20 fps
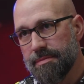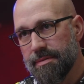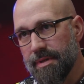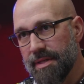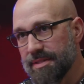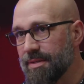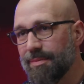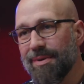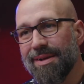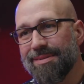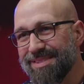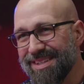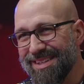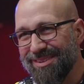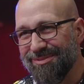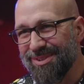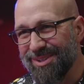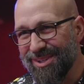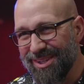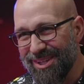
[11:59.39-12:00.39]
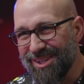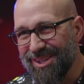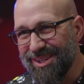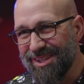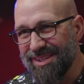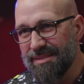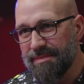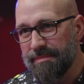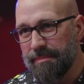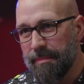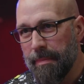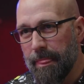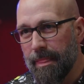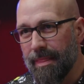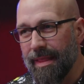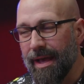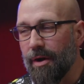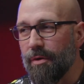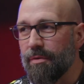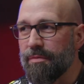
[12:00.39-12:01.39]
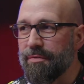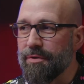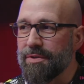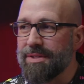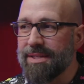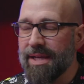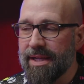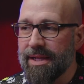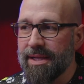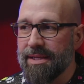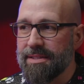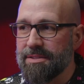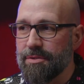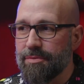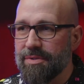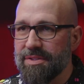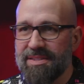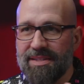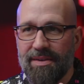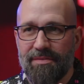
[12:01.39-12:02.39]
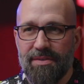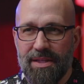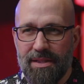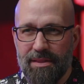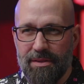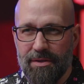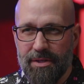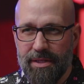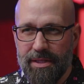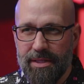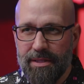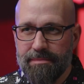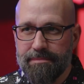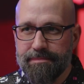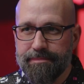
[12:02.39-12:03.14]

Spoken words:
And sometimes that's not really good. Now, for decades, it was 70-30.